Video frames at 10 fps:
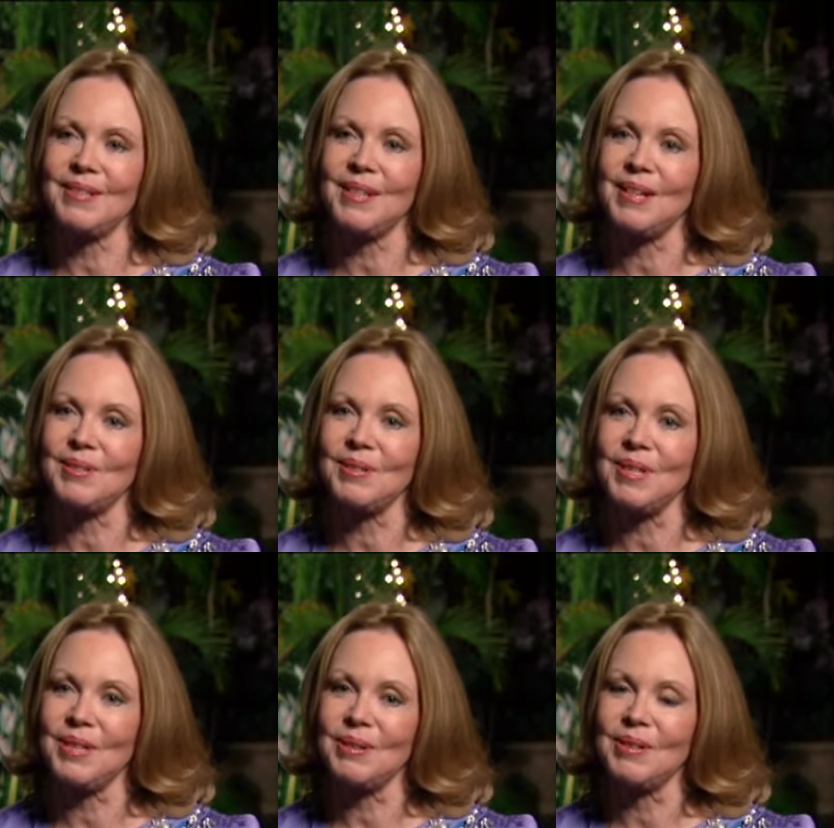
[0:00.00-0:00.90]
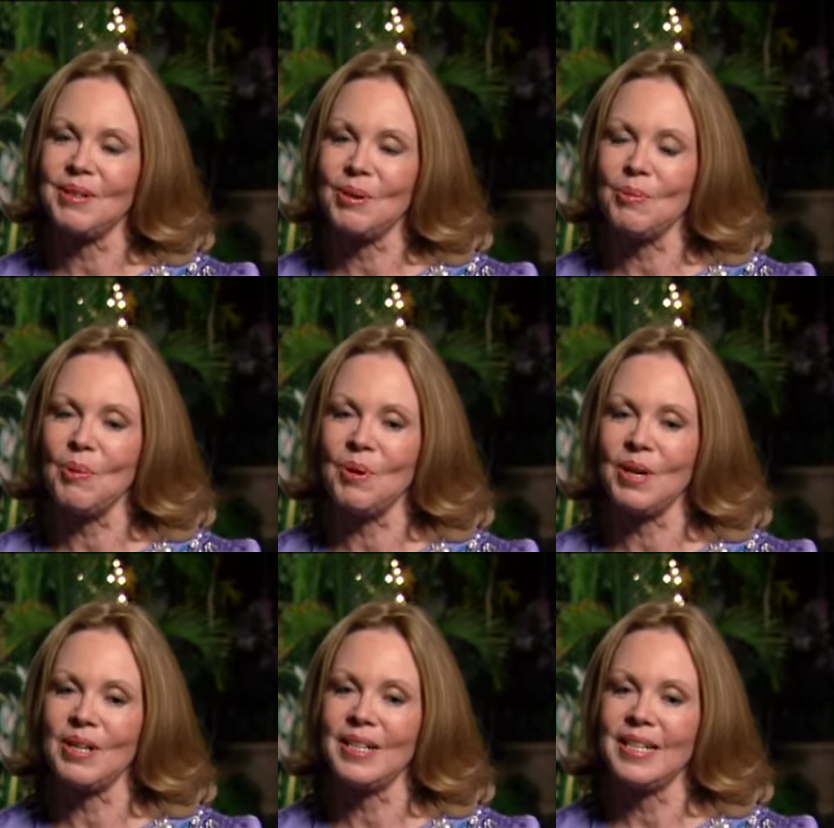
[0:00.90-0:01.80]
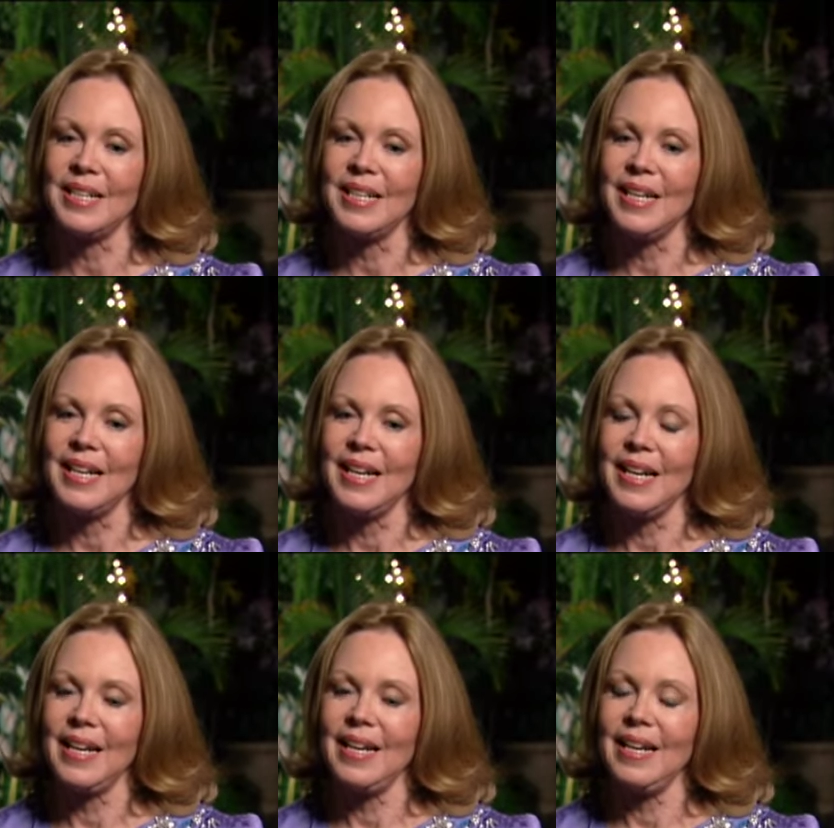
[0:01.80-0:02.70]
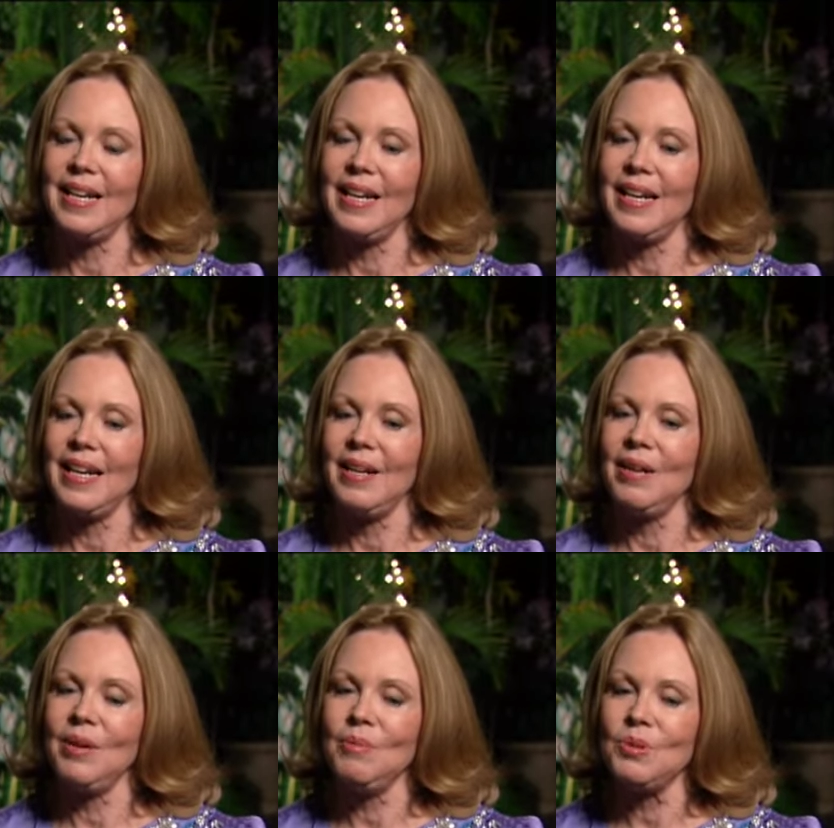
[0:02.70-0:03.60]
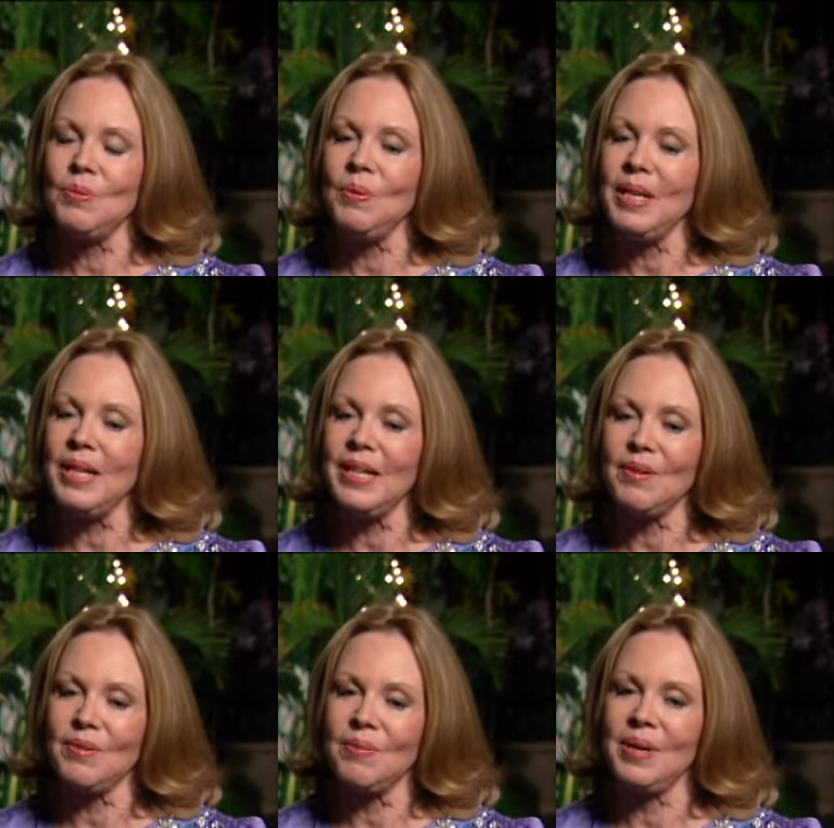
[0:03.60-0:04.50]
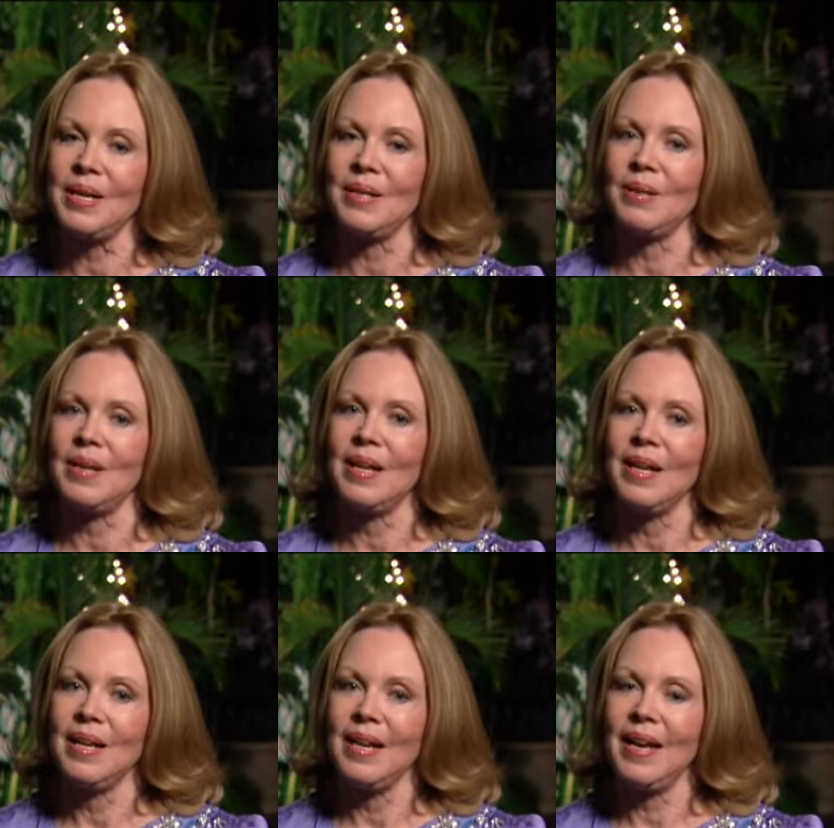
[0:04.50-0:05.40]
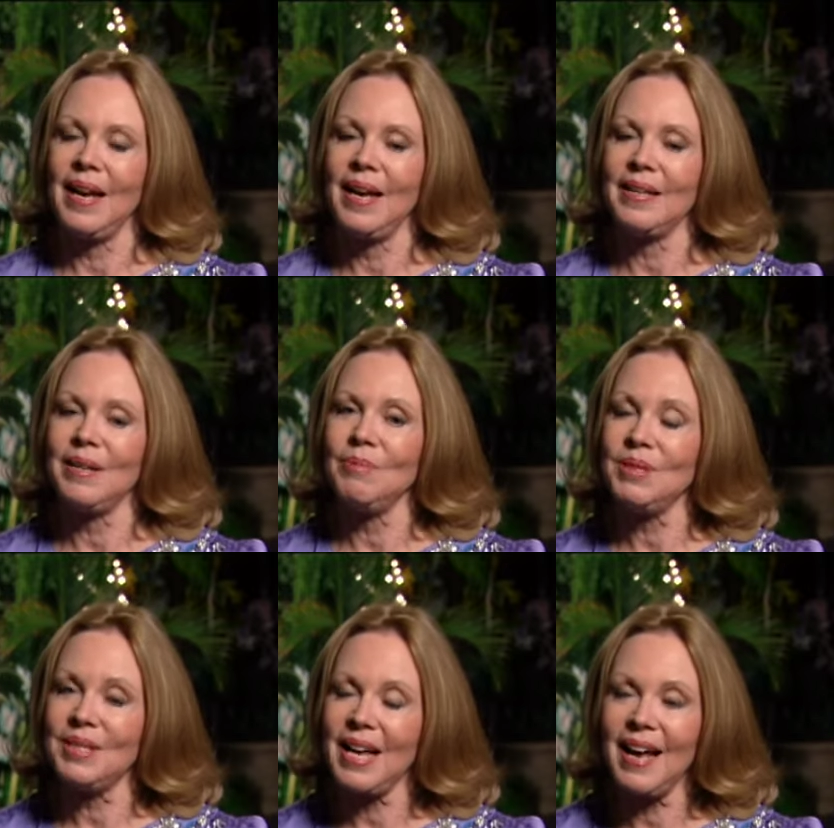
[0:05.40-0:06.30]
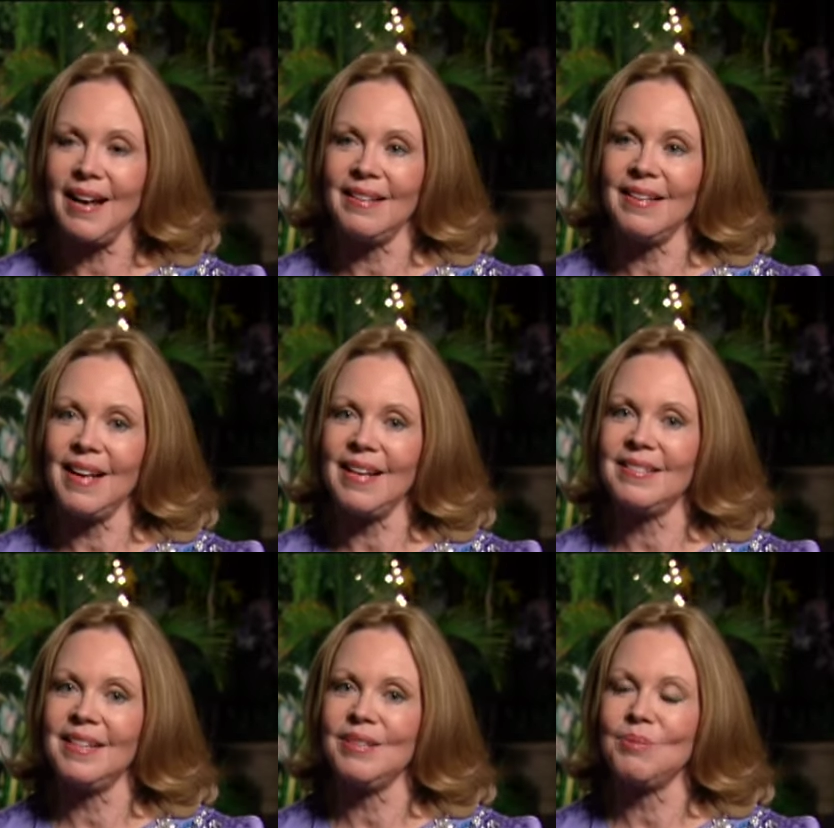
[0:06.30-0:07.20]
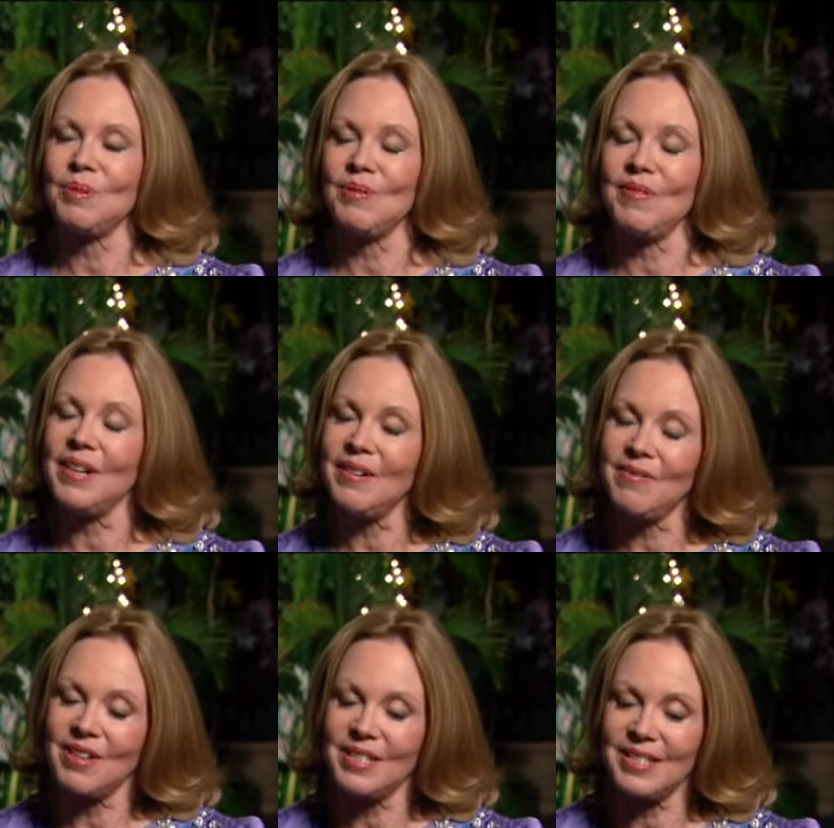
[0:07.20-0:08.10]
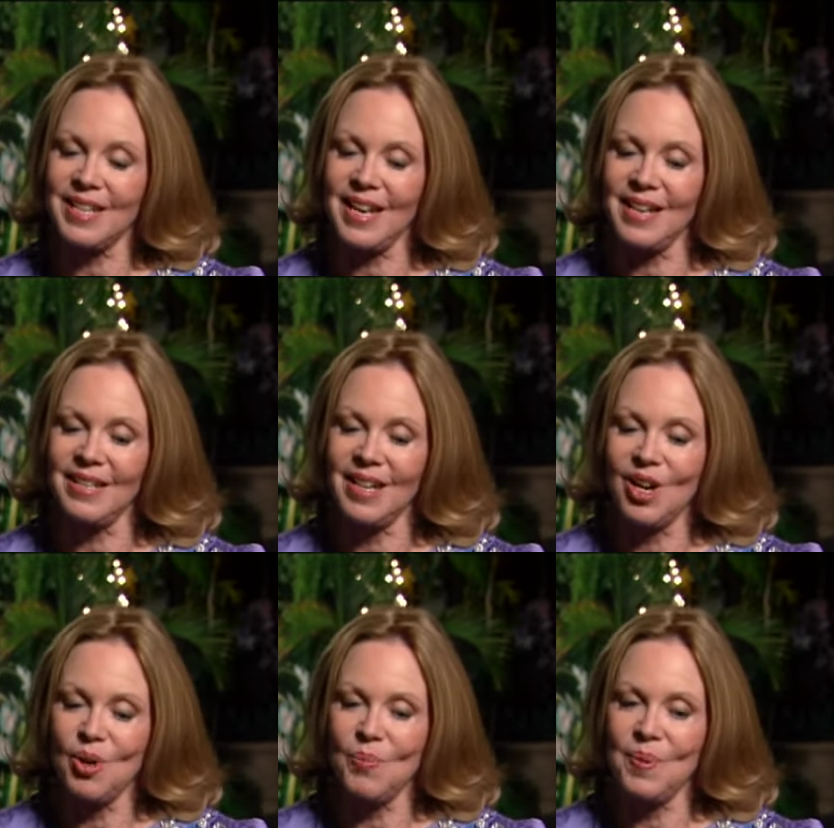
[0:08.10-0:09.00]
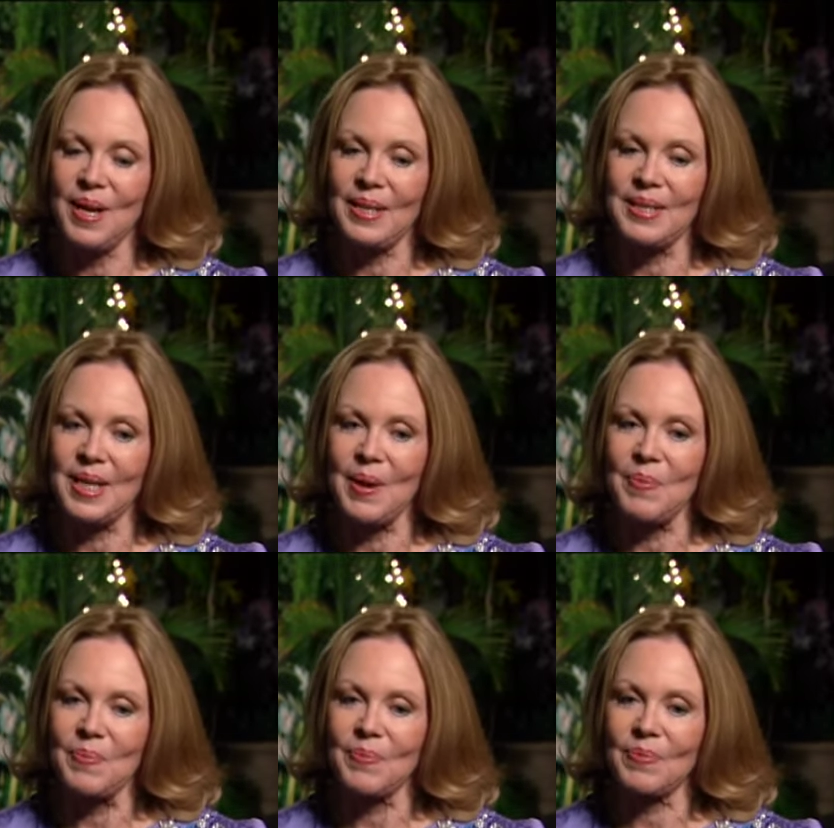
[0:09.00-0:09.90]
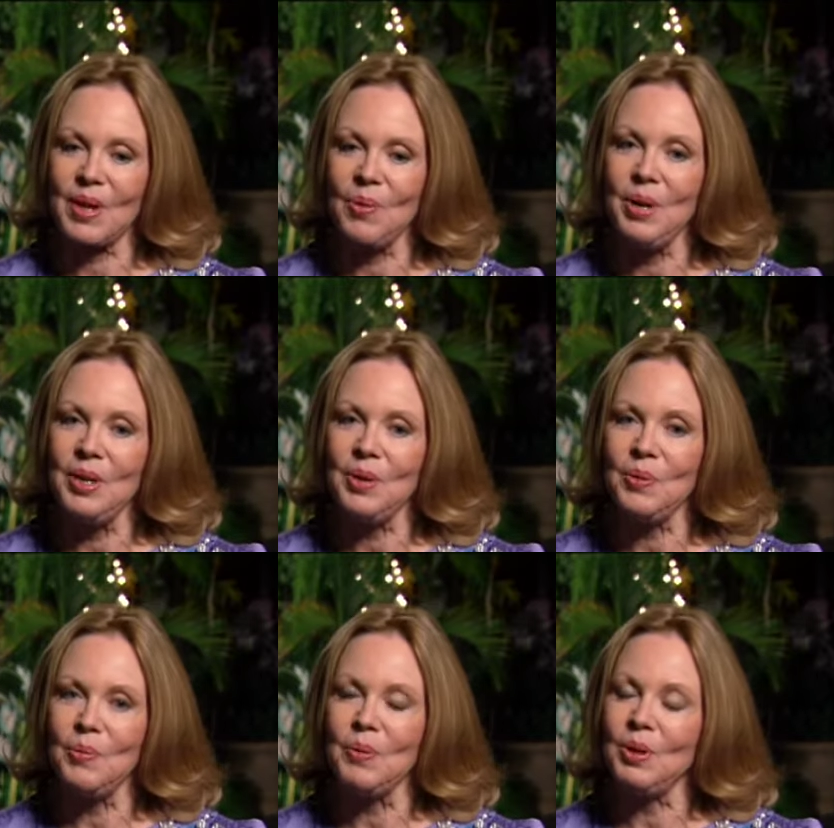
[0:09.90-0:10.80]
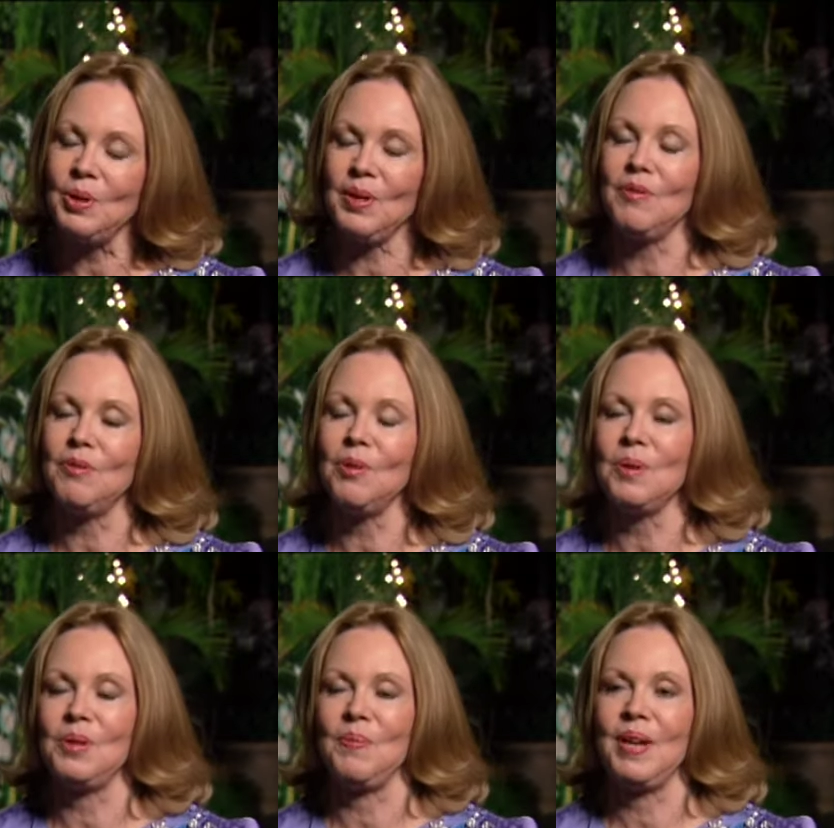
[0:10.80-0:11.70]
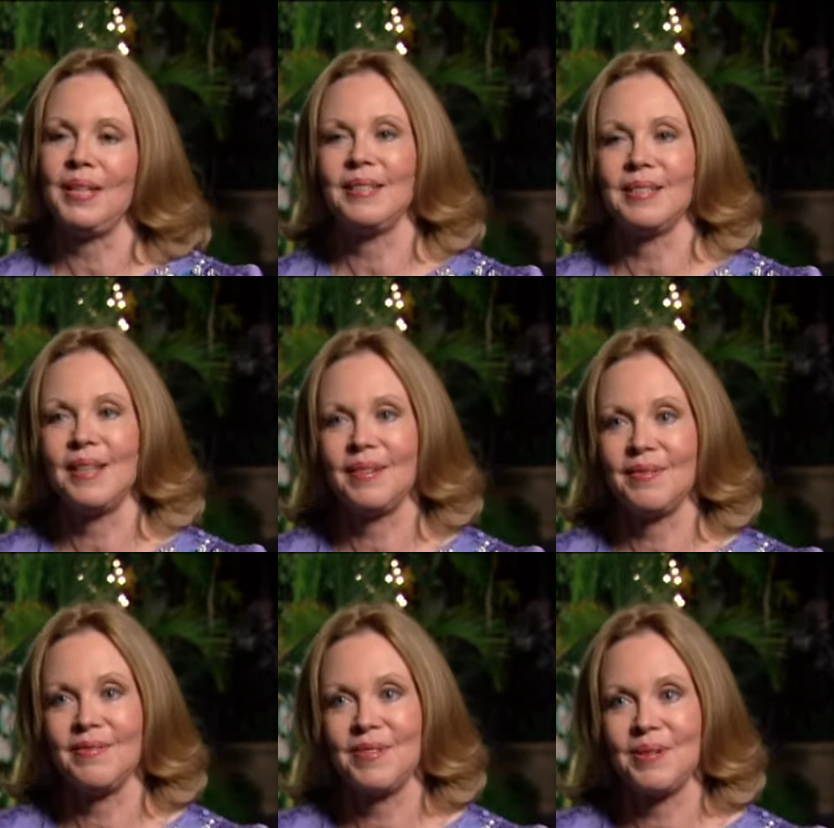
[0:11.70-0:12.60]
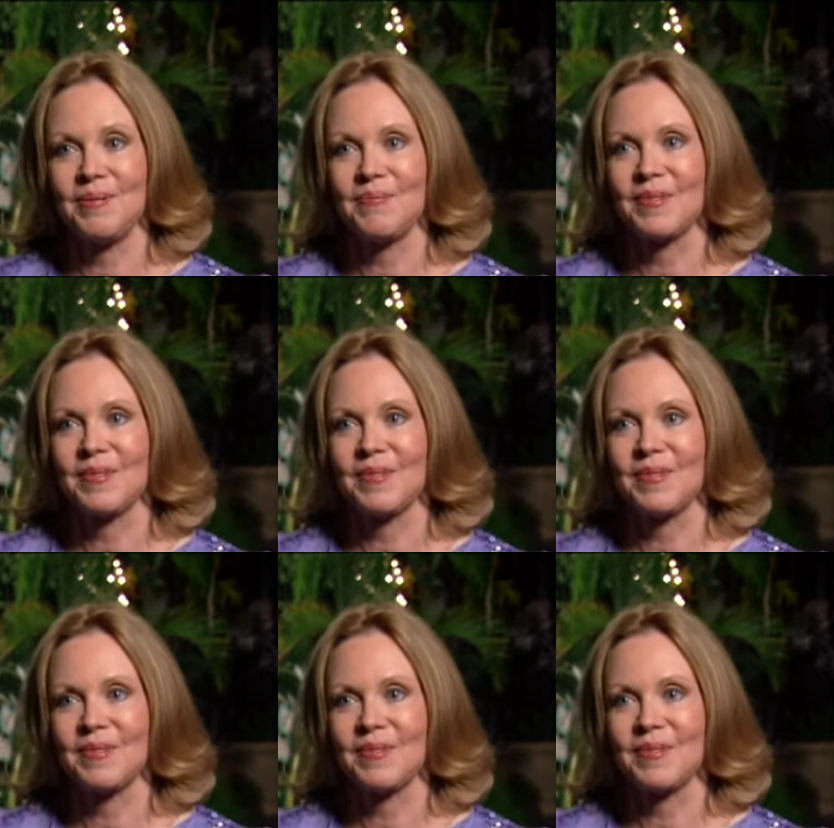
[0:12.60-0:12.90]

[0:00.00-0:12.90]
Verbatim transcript: that Angelique wore, it, it was really a thrill. And it was sad. The last days were very, very sad. But um, we knew we were looking forward to making the second film.